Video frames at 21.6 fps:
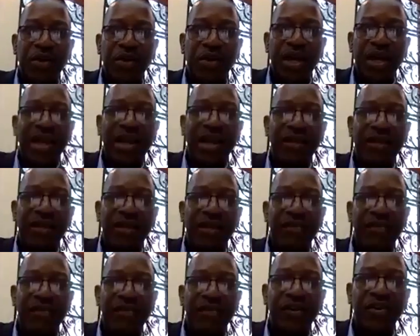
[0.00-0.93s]
where
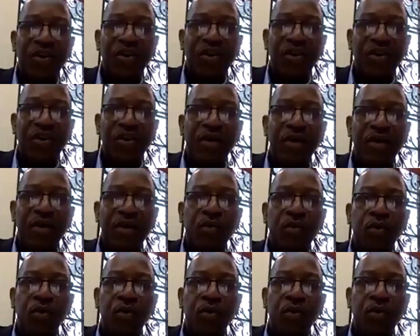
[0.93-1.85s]
every lawyer
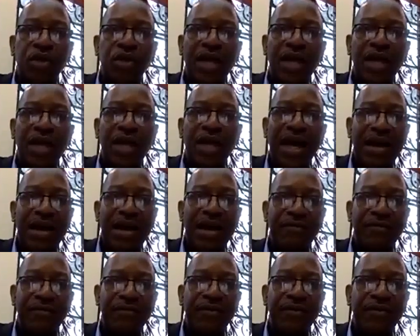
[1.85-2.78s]
would
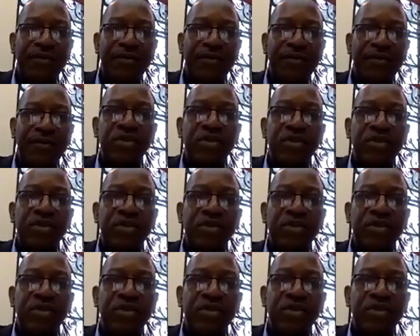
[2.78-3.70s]
have
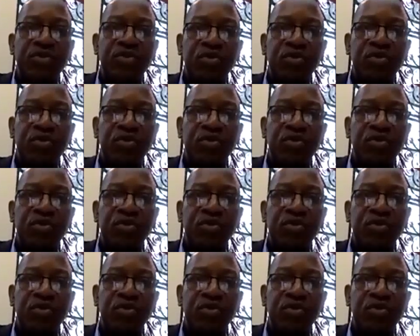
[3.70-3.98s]
to